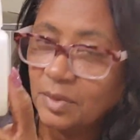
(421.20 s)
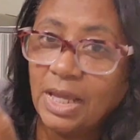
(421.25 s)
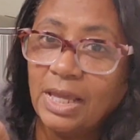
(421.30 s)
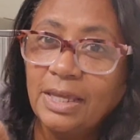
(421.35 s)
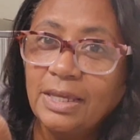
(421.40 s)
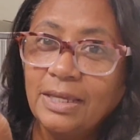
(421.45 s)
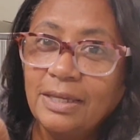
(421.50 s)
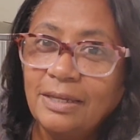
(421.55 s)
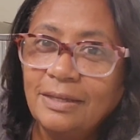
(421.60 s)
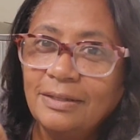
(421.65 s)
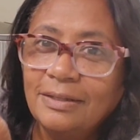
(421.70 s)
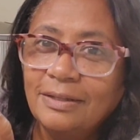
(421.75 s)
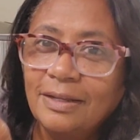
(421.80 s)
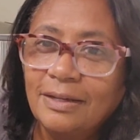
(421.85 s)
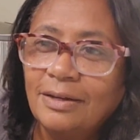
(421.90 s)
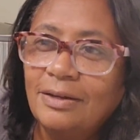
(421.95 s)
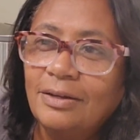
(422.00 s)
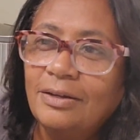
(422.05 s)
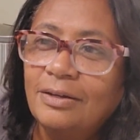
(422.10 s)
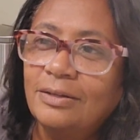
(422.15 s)
And
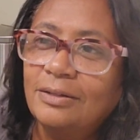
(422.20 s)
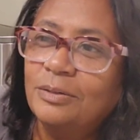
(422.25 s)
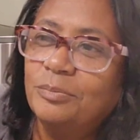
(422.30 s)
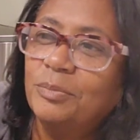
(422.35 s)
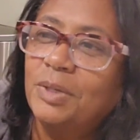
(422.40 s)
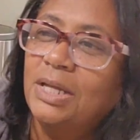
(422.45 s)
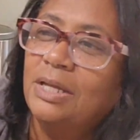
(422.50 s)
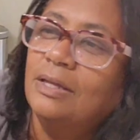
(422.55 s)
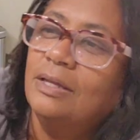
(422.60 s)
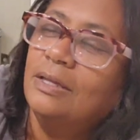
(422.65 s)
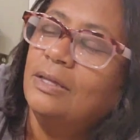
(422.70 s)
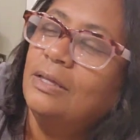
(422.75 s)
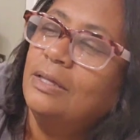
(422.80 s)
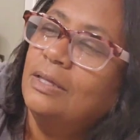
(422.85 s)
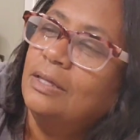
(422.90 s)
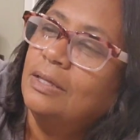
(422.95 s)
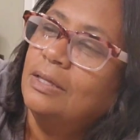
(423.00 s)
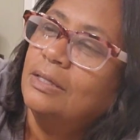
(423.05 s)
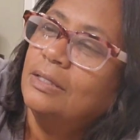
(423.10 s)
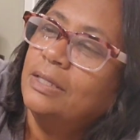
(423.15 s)
uh,
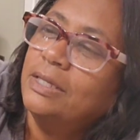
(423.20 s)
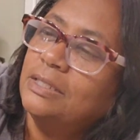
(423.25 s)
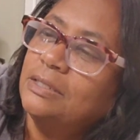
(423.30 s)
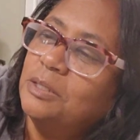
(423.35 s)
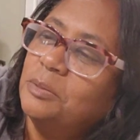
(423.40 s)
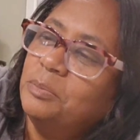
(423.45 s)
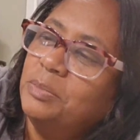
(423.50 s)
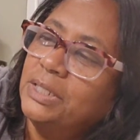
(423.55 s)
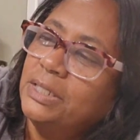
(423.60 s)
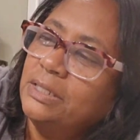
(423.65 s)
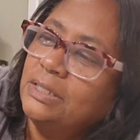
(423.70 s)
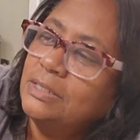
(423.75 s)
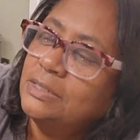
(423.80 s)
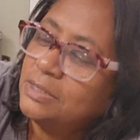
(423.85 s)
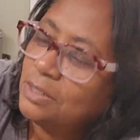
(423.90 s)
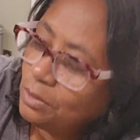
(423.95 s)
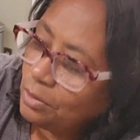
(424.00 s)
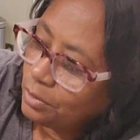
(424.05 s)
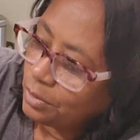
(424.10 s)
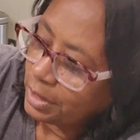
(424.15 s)
it
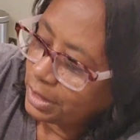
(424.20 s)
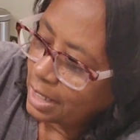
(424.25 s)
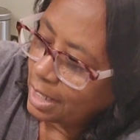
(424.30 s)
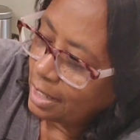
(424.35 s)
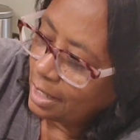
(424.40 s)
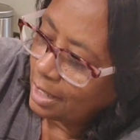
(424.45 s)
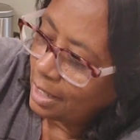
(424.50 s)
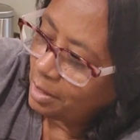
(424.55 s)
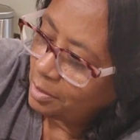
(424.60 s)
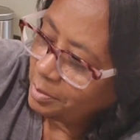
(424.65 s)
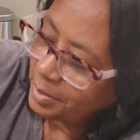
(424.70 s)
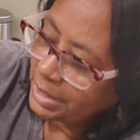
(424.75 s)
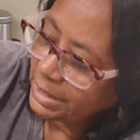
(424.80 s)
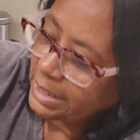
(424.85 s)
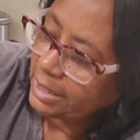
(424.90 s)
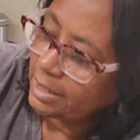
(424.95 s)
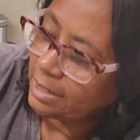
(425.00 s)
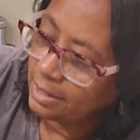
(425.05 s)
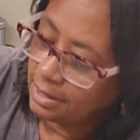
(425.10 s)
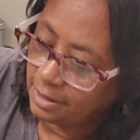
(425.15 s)
depends on how
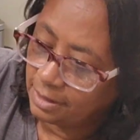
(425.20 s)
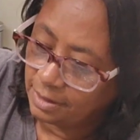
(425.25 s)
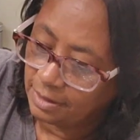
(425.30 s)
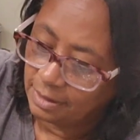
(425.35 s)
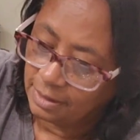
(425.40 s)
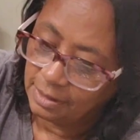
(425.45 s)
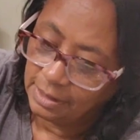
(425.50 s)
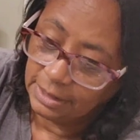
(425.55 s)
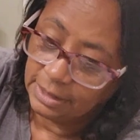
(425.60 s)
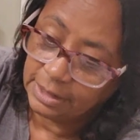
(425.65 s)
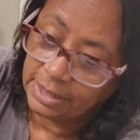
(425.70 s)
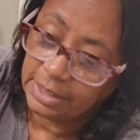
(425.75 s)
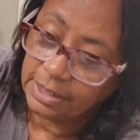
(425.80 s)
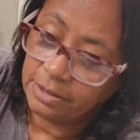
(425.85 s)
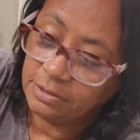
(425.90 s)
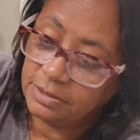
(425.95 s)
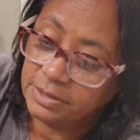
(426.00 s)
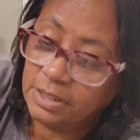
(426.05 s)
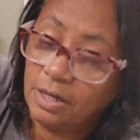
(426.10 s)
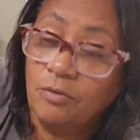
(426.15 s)
many
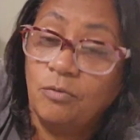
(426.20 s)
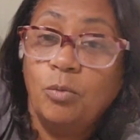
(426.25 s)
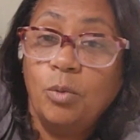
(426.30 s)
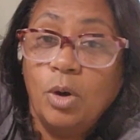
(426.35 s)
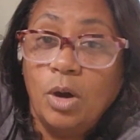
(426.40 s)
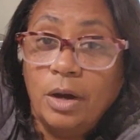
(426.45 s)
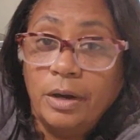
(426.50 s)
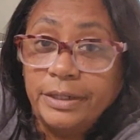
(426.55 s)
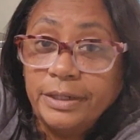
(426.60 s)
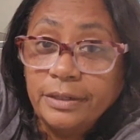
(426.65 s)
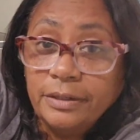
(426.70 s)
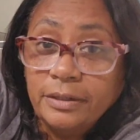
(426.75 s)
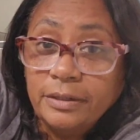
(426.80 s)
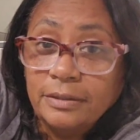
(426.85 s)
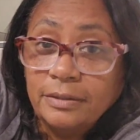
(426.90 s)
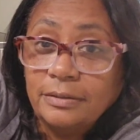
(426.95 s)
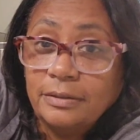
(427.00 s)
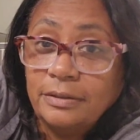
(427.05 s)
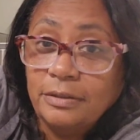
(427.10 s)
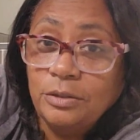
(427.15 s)
liters of water
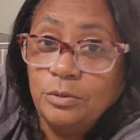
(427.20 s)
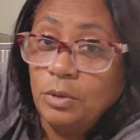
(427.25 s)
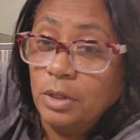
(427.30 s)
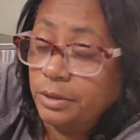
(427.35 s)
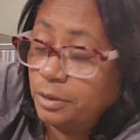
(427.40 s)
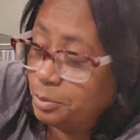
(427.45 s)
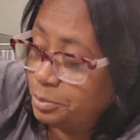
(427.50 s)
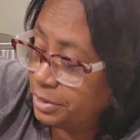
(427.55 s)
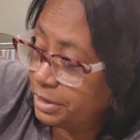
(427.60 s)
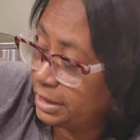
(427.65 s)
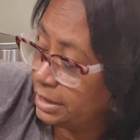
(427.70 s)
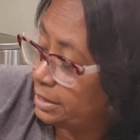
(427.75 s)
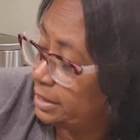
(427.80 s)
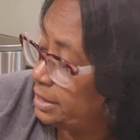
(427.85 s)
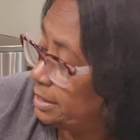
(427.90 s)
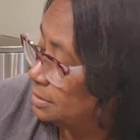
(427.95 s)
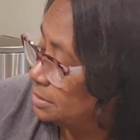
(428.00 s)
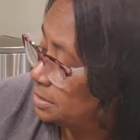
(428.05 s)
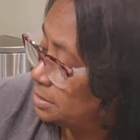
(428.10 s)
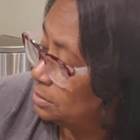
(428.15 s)
you're going to put in
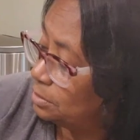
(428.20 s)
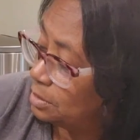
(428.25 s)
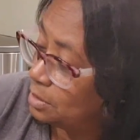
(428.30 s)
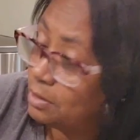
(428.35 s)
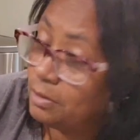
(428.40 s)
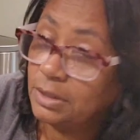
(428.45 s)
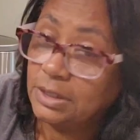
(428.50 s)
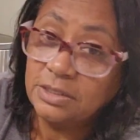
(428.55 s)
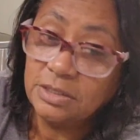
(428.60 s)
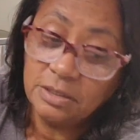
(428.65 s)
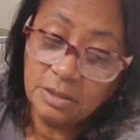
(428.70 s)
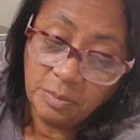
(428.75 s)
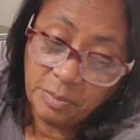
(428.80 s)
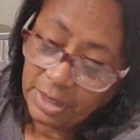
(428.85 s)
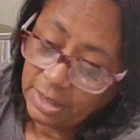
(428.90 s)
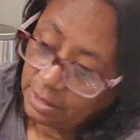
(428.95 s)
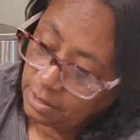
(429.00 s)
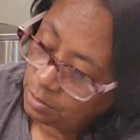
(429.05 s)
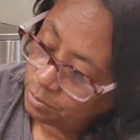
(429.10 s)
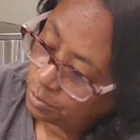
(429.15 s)
here. So according to the
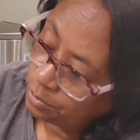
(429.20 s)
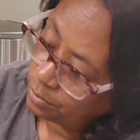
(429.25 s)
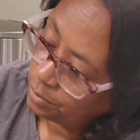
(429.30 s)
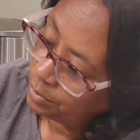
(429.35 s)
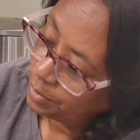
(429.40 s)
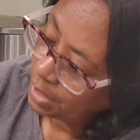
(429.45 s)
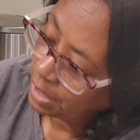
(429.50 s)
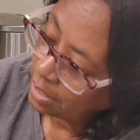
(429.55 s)
manual,